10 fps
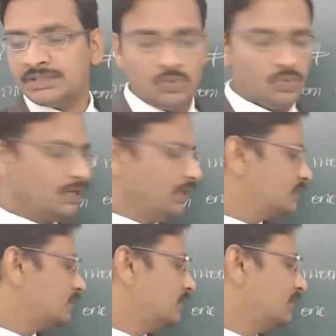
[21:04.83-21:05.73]
One
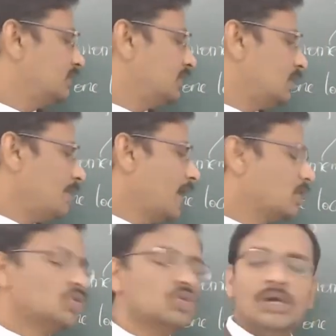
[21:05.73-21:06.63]
is the
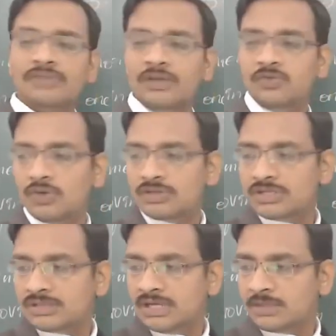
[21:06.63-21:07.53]
magnitude of the force
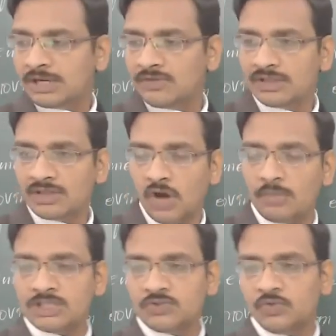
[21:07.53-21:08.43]
is nothing but with how
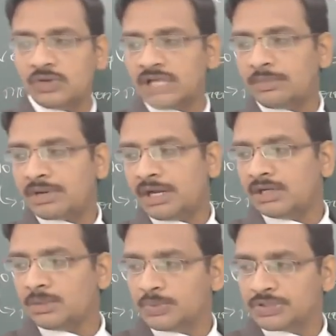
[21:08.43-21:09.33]
much force I am
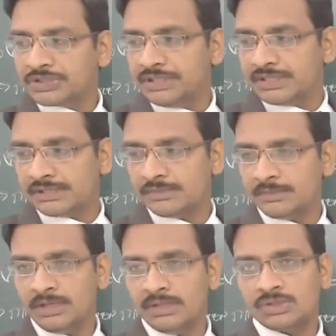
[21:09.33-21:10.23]
trying to push this.
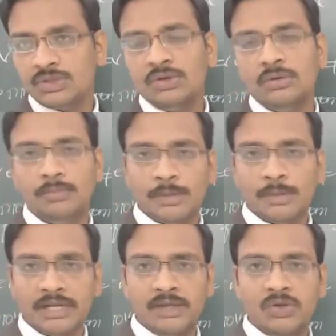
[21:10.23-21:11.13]
So maybe
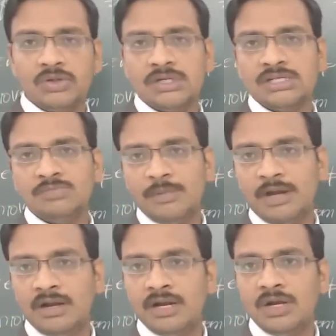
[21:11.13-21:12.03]
10 newtons, maybe
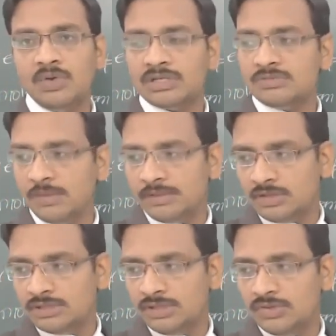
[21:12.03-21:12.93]
100 newtons, maybe
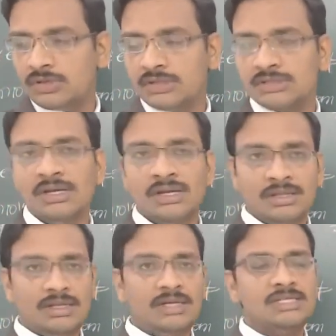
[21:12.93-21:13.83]
1000 newtons.
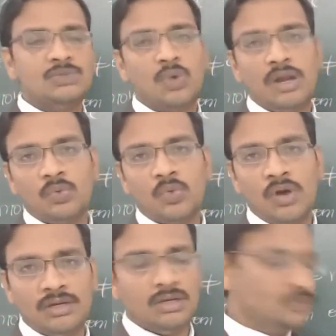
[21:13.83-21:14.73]
That is one
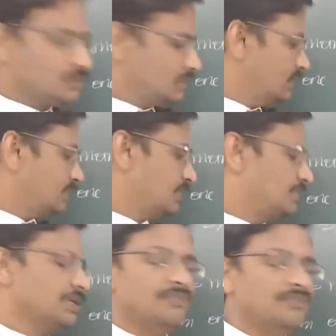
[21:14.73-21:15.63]
quantity which is essential.